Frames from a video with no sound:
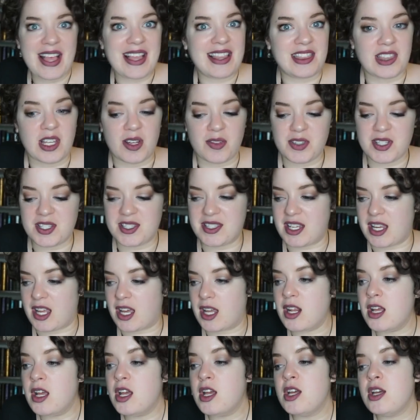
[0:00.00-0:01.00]
Love to see
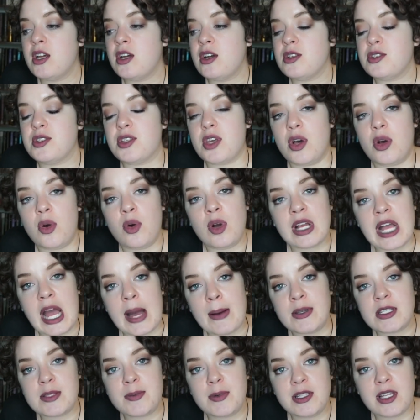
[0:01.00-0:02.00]
it. So
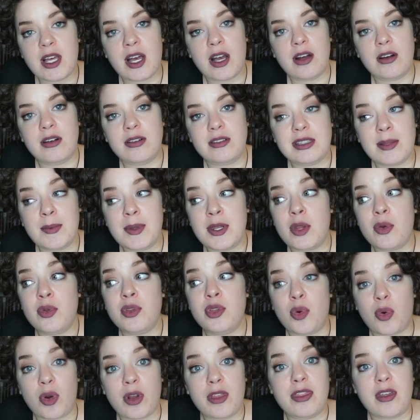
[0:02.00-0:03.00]
comment below, let me know
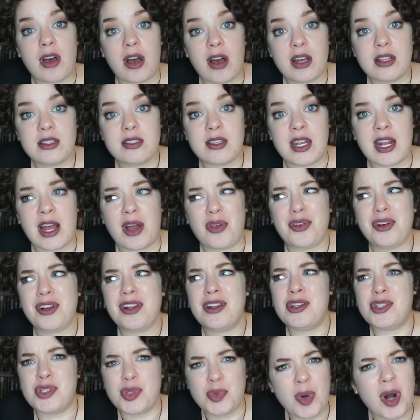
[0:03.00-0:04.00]
your thoughts on how they're
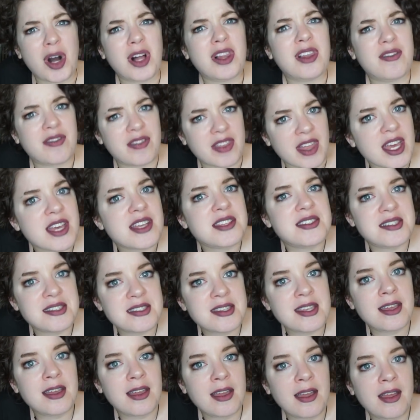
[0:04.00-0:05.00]
gonna do all of
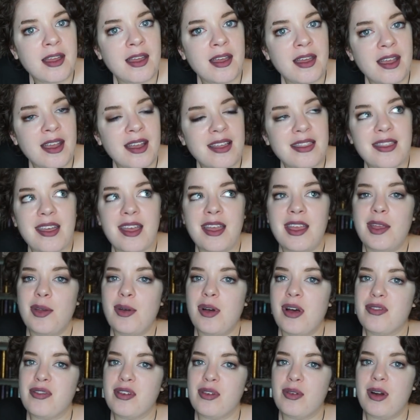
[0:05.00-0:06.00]
this. Thank
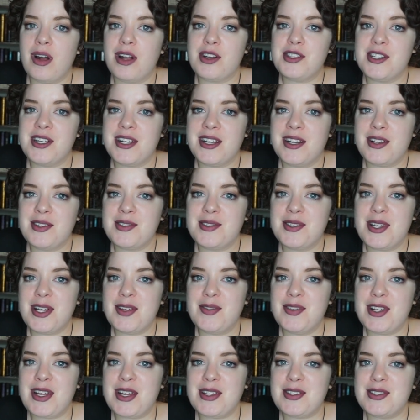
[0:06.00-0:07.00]
you all for watching and I'll see all
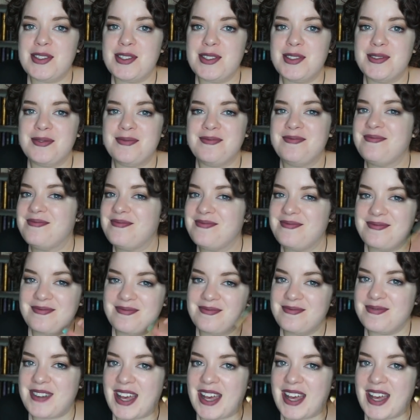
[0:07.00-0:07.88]
of you guys soon.